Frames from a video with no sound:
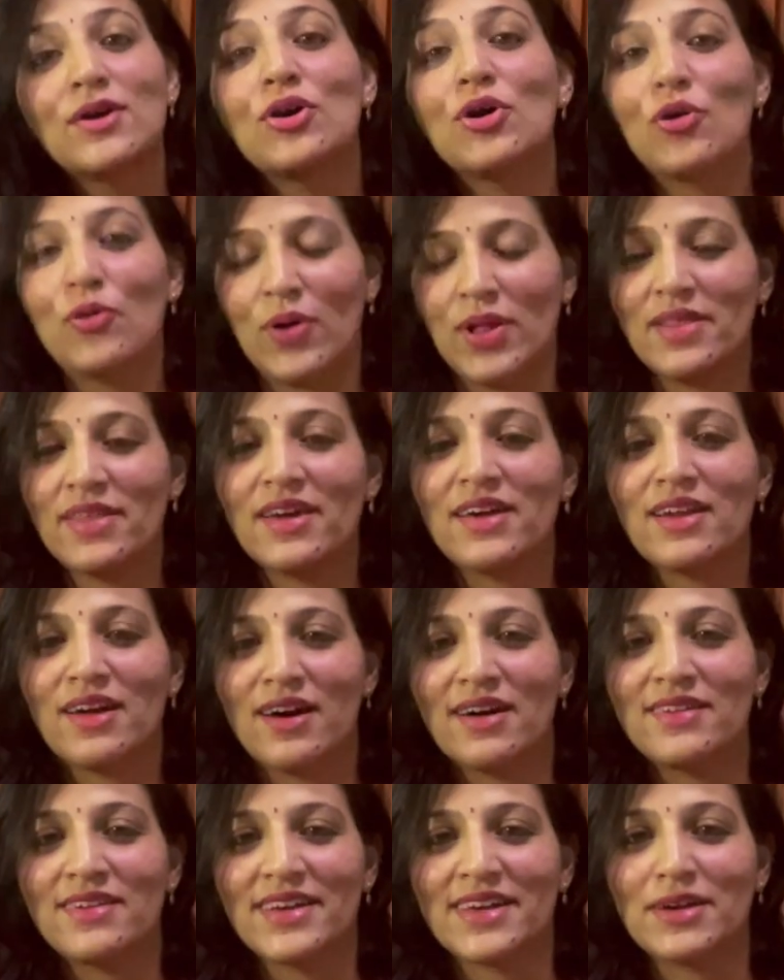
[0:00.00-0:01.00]
Well, there
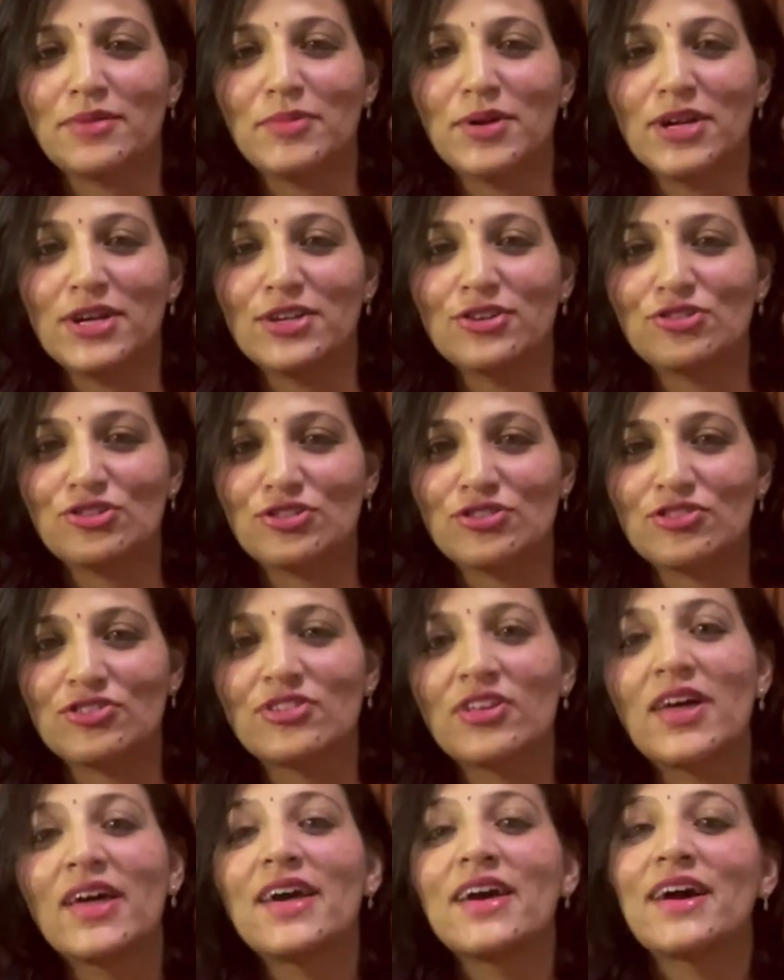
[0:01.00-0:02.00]
are
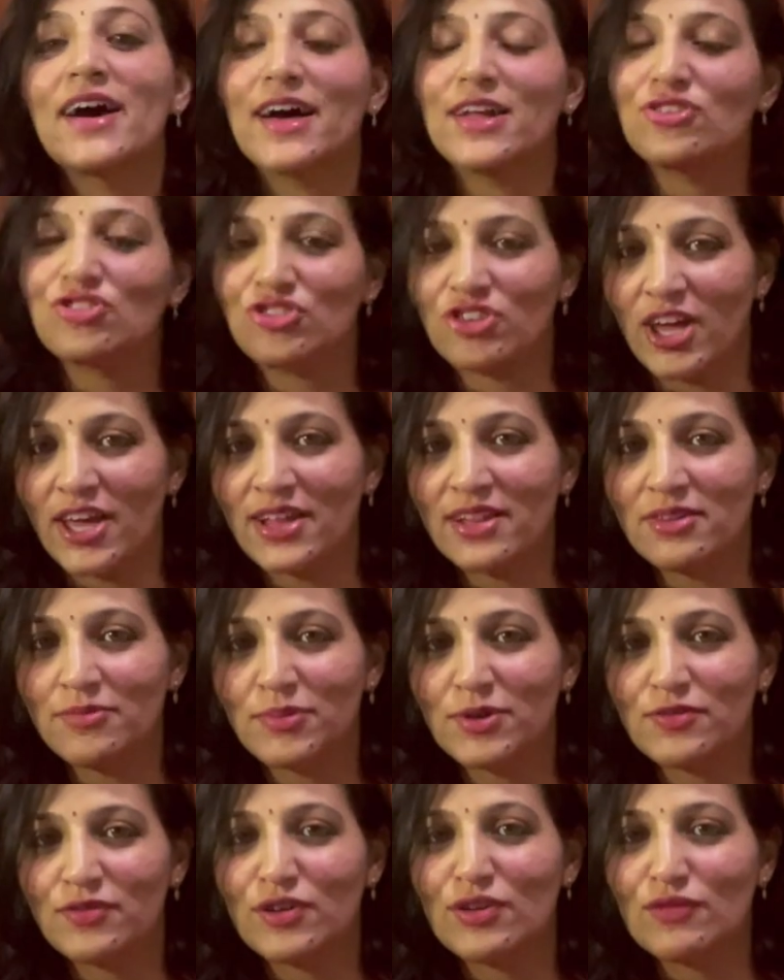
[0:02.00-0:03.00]
recommendations. A child
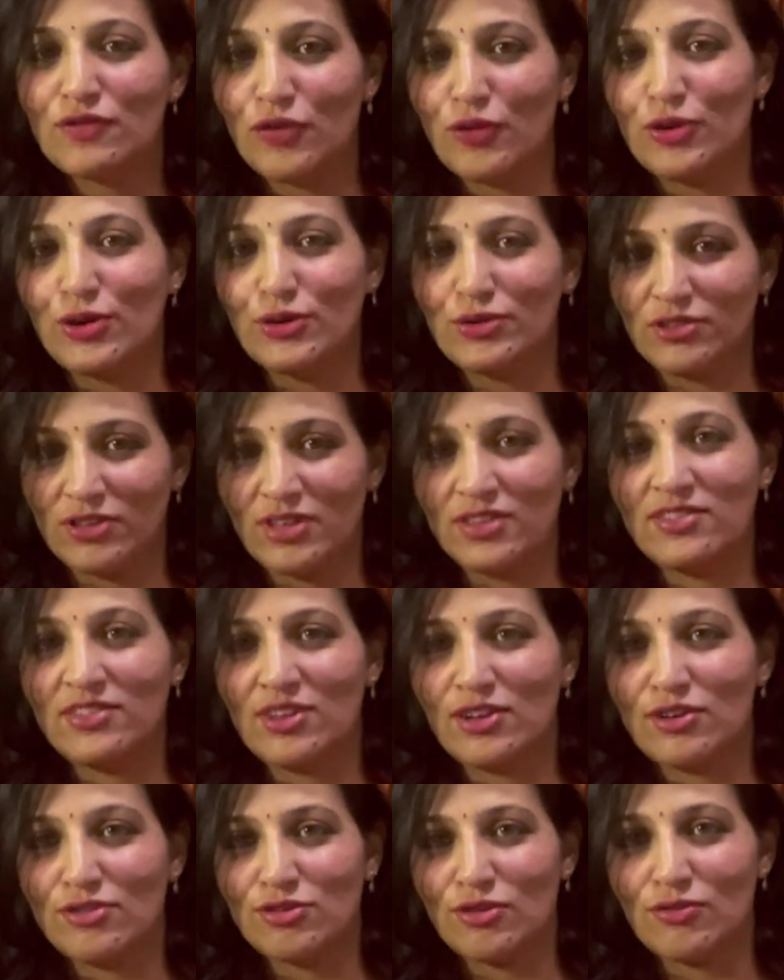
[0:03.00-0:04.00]
between 4 to 6
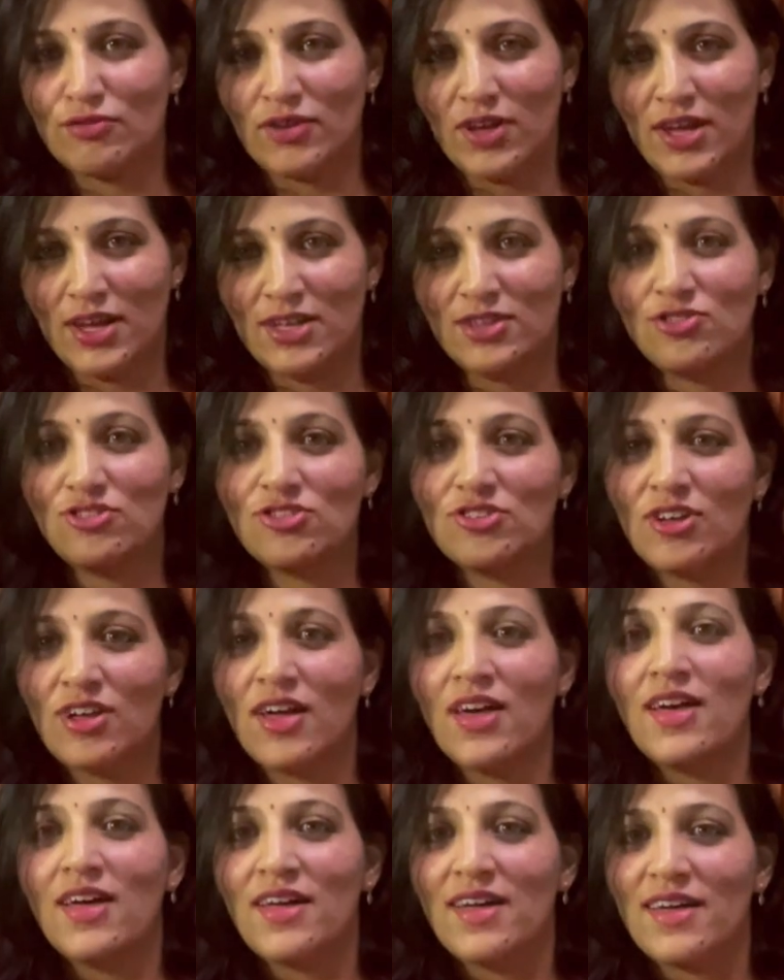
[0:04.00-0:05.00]
years of age
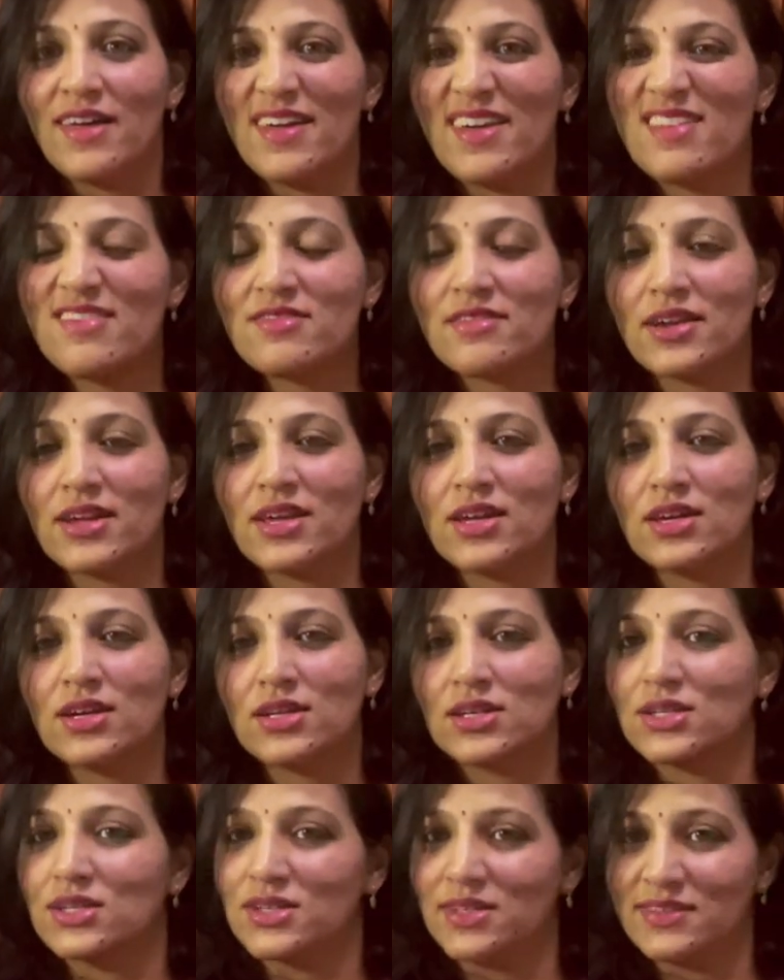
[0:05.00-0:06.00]

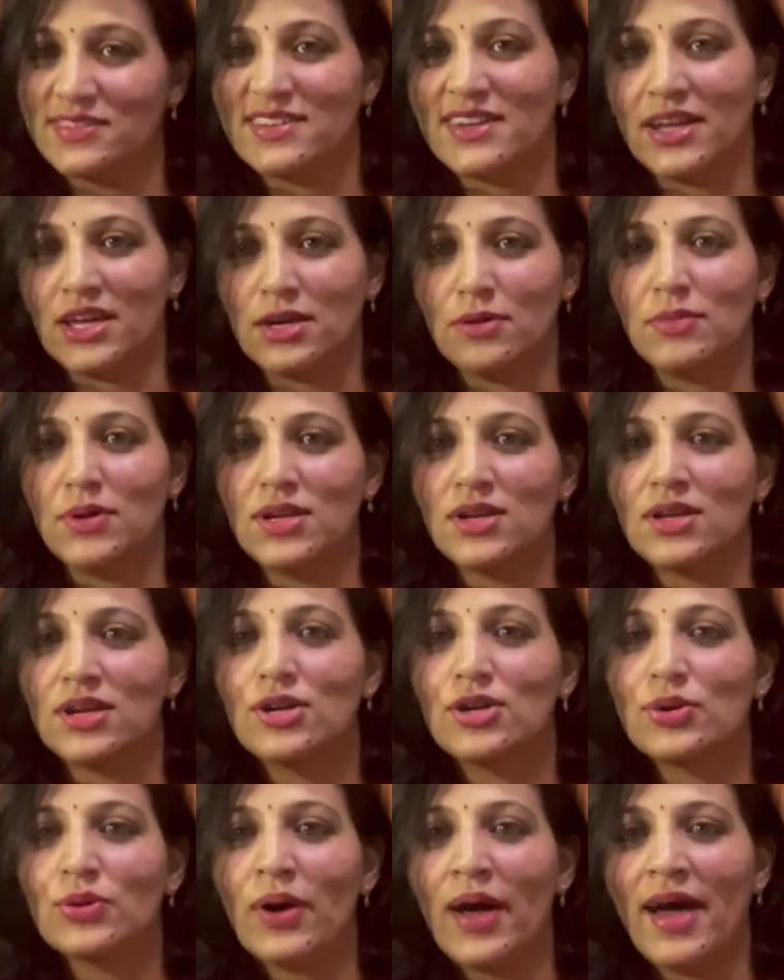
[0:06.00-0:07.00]
is
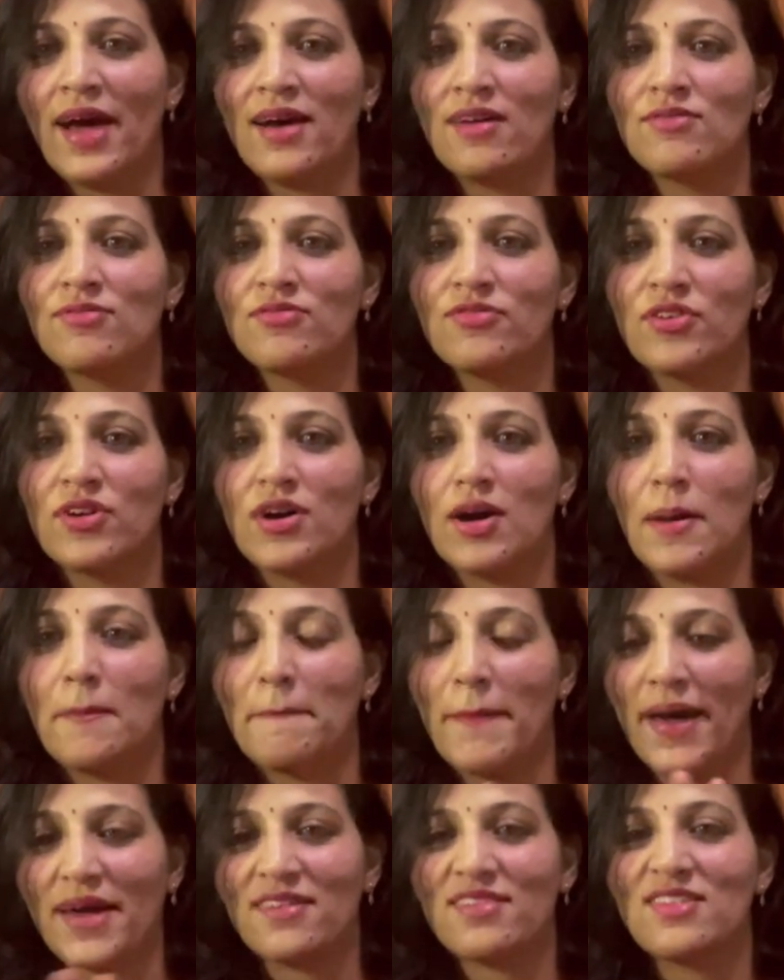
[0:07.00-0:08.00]
recommended to have a
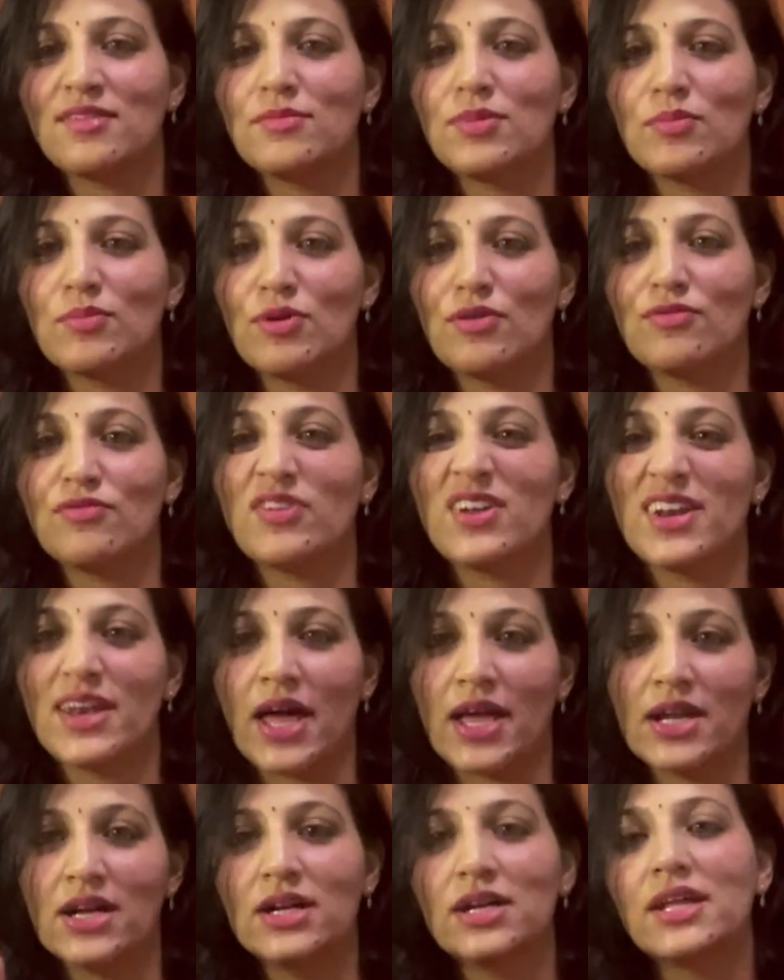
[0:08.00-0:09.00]
maximum of
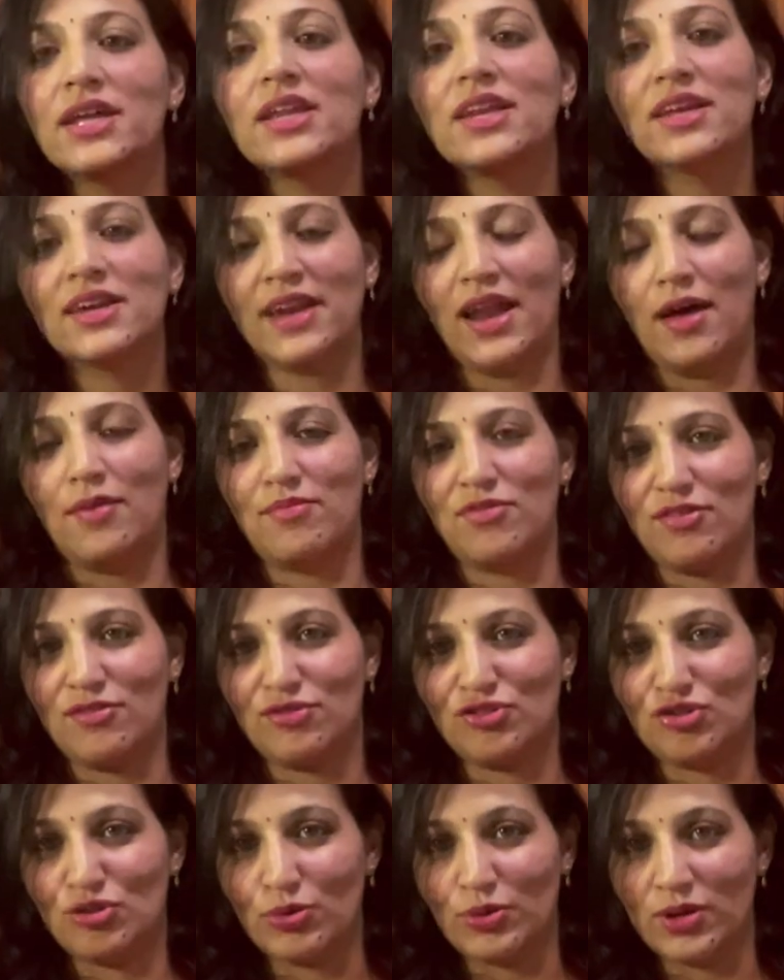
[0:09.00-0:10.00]
19 grams of
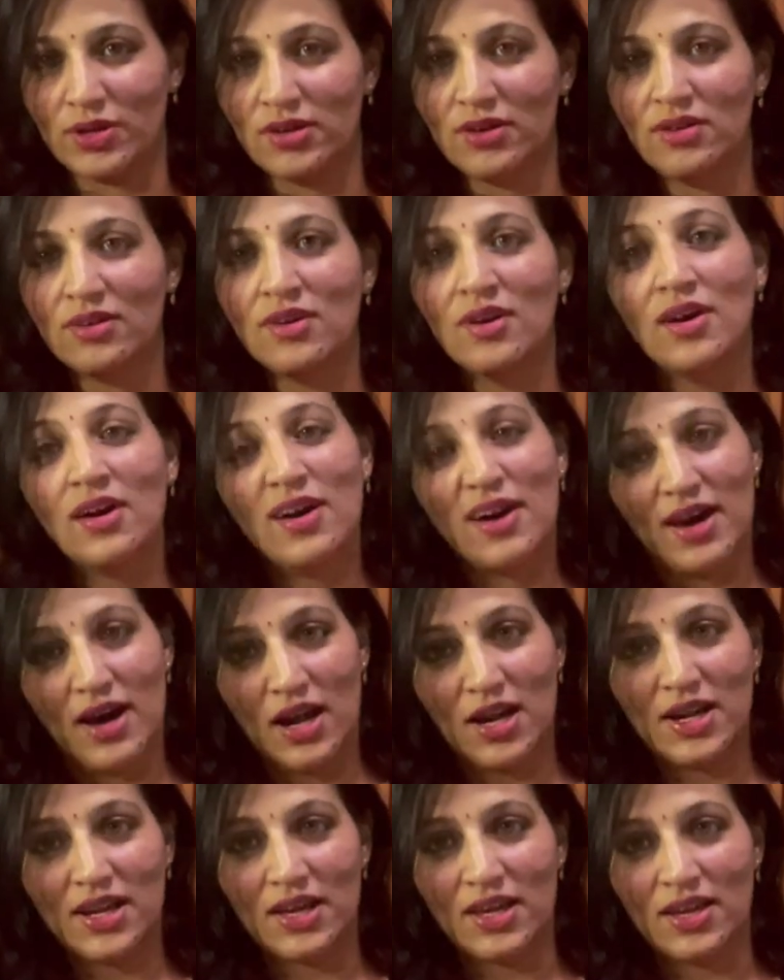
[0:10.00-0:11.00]
sugar
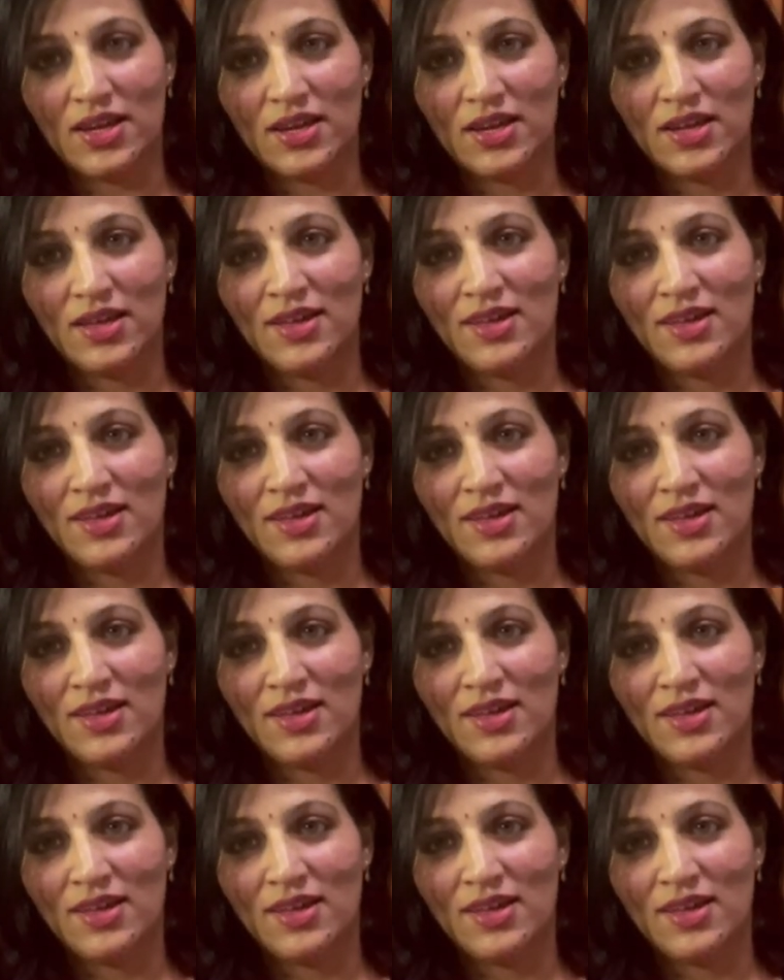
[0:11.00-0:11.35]
a day.